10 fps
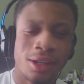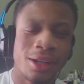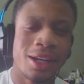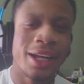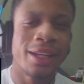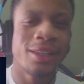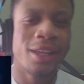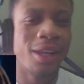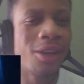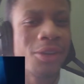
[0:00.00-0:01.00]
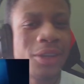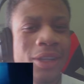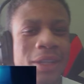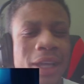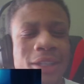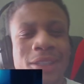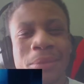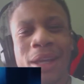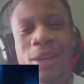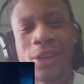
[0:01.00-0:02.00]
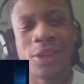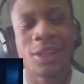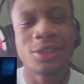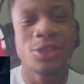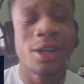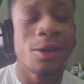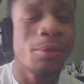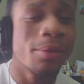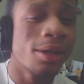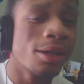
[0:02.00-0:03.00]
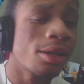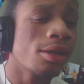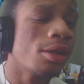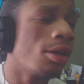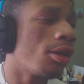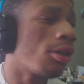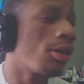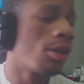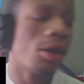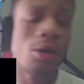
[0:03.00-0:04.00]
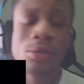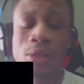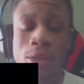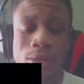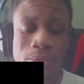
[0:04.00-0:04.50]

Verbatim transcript: I like that. Long live Catchy, man. Long live Drakeo, man. Cold niggas,